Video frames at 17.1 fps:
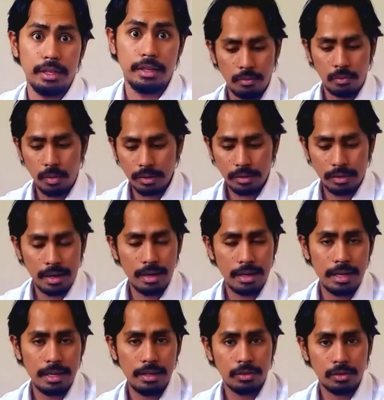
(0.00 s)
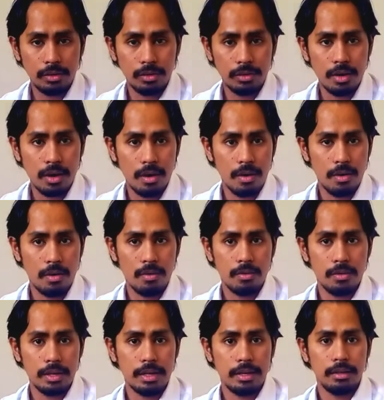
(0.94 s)
What they need to
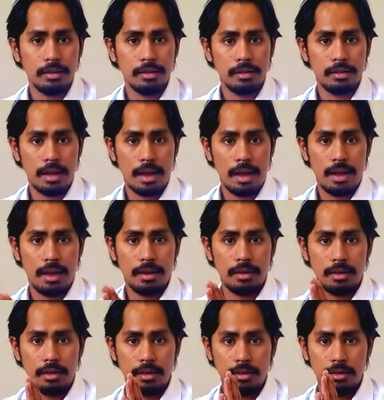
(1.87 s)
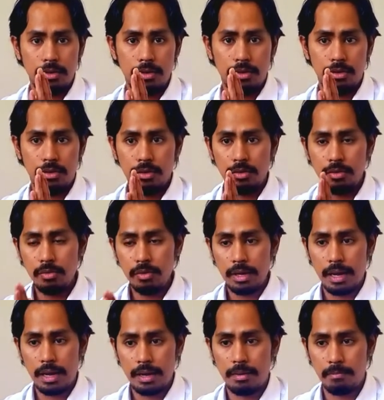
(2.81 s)
know is that you
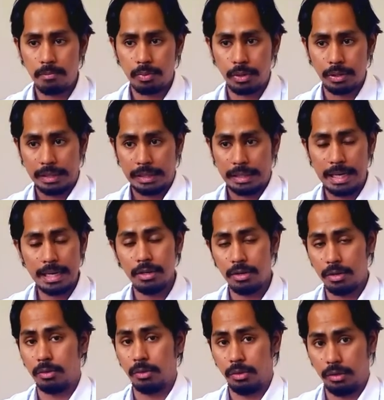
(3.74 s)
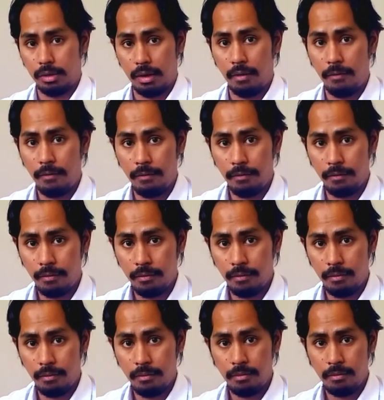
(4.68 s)
can present yourself,
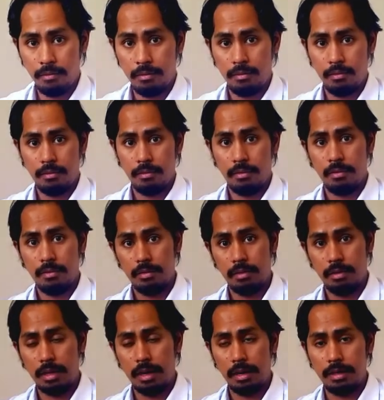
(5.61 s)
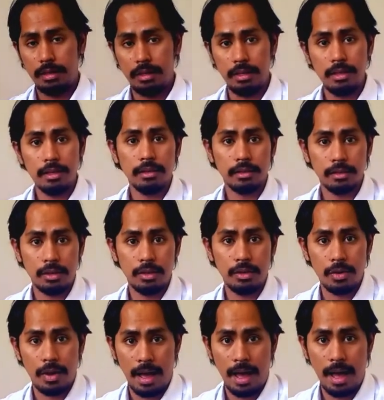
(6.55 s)
the ideas that
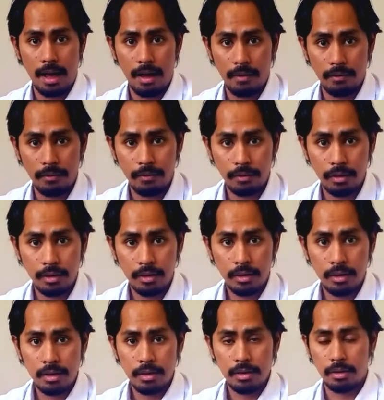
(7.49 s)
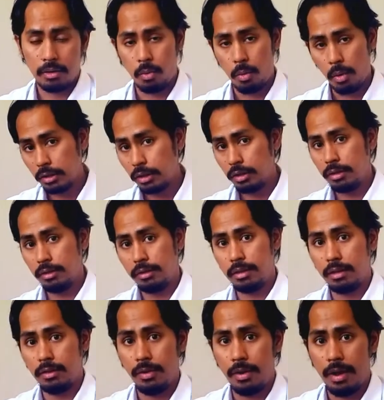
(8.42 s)
you have, the questions
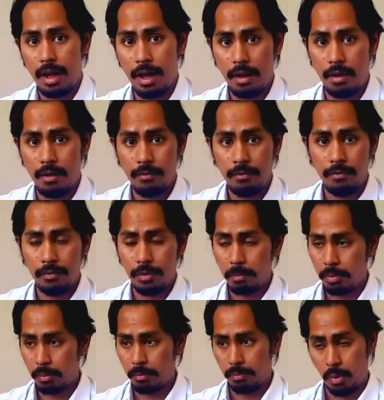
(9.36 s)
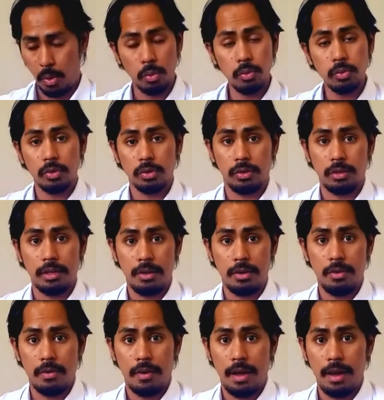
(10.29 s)
that you have, the proposals that
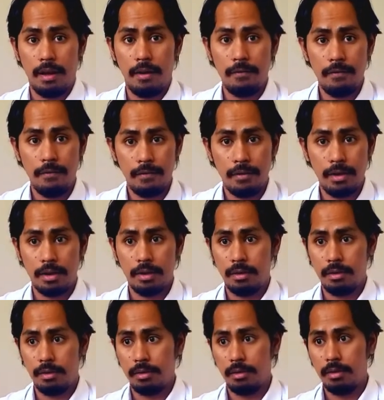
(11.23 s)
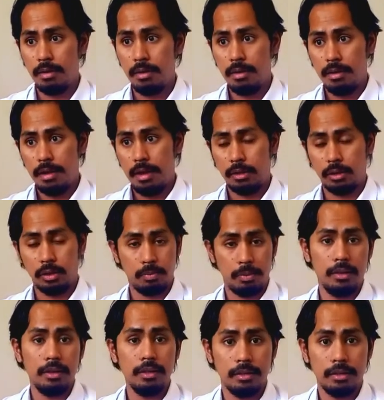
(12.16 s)
you have, and the
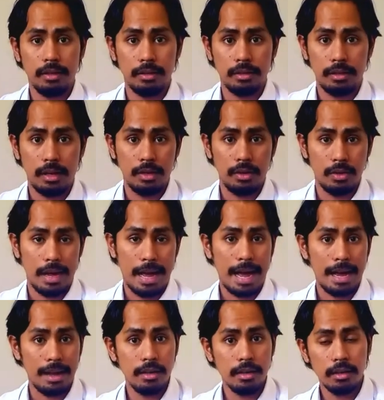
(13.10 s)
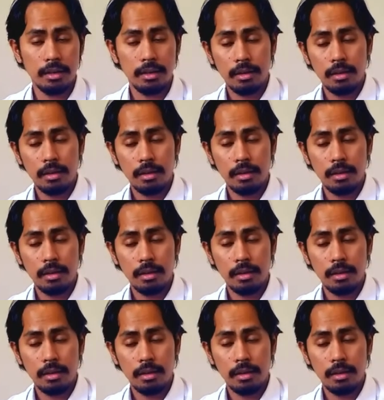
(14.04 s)
experiences that you had.